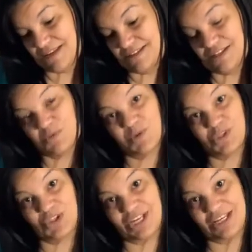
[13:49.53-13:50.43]
Tell me what
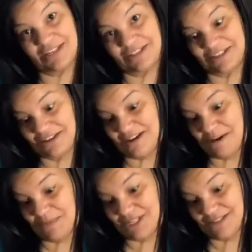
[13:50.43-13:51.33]
you think in the
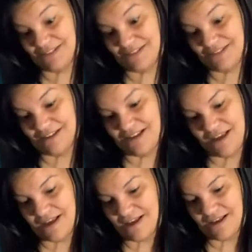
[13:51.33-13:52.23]
comments.
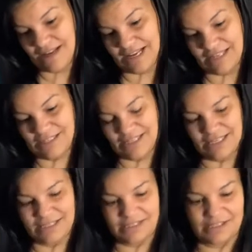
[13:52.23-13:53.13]
Like I
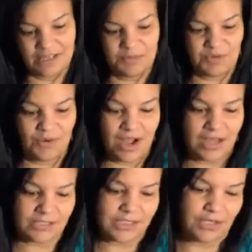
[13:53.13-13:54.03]
said, this is going to be
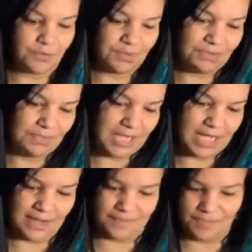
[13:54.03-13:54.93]
raw, so don't beat me
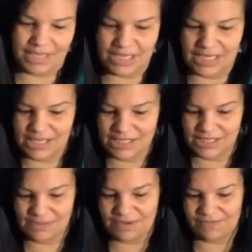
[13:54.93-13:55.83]
up because
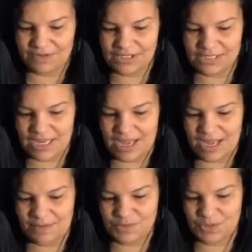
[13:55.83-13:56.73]
it's my first
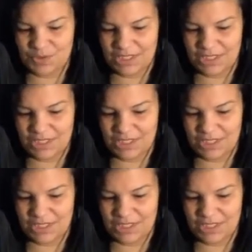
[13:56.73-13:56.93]
time doing